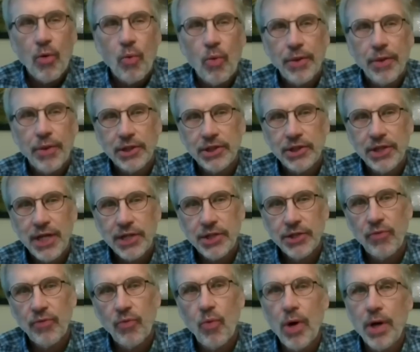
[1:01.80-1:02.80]
with a sense
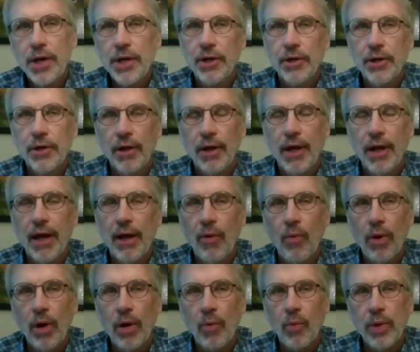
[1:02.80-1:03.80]
of wonder at
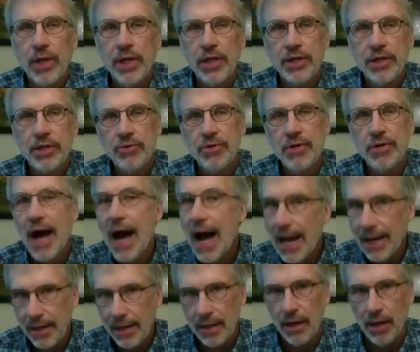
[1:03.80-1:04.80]
what we do
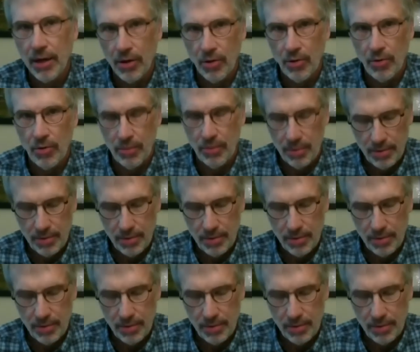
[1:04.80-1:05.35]
not know.